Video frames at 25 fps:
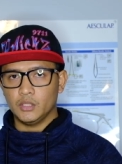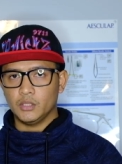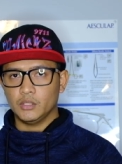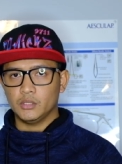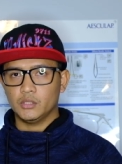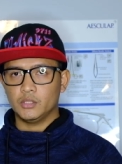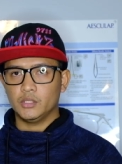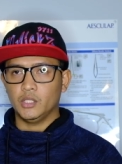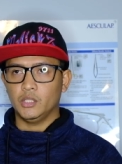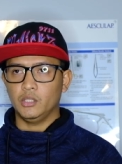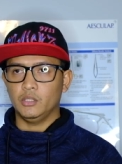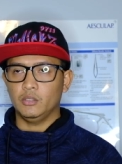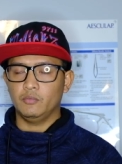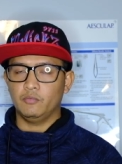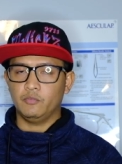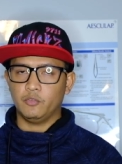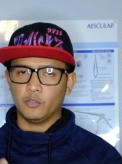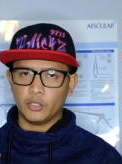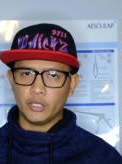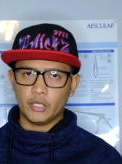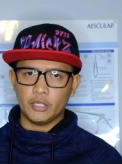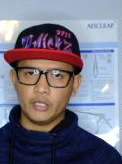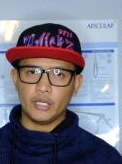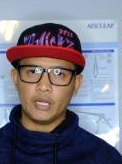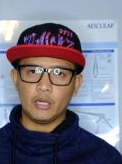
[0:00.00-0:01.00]
So
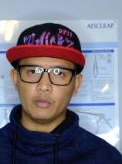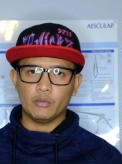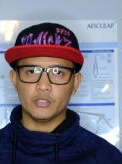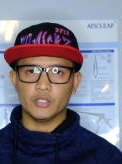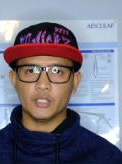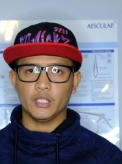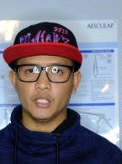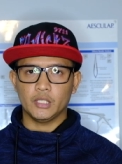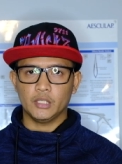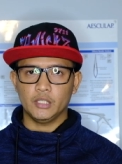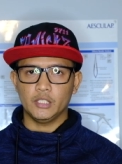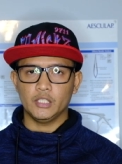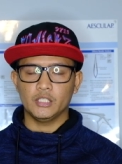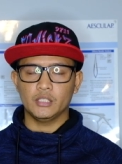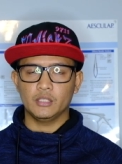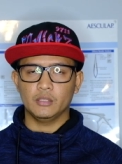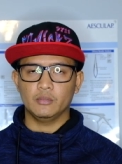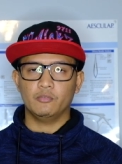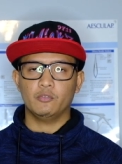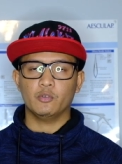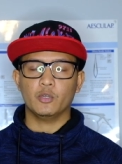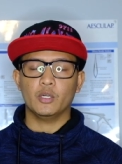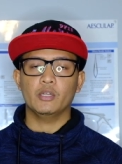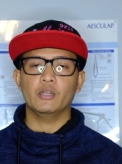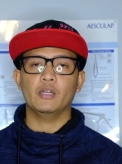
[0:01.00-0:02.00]
400 hours, at least
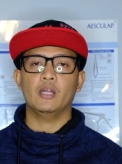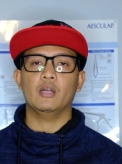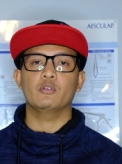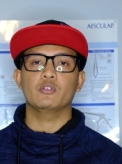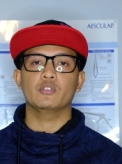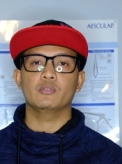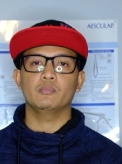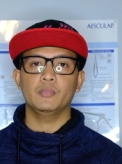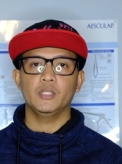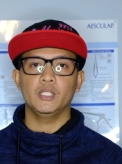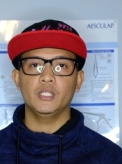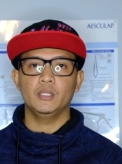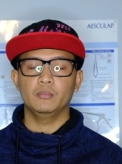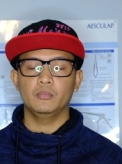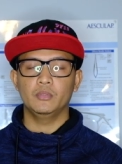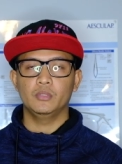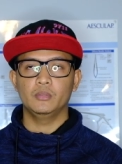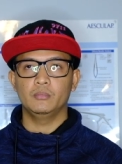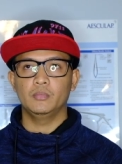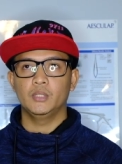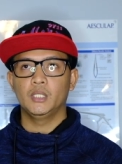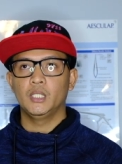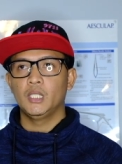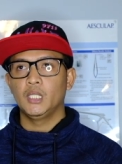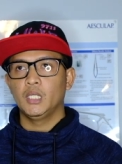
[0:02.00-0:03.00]
400 hours
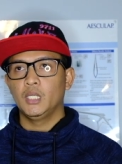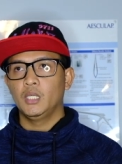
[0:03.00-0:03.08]
minimum.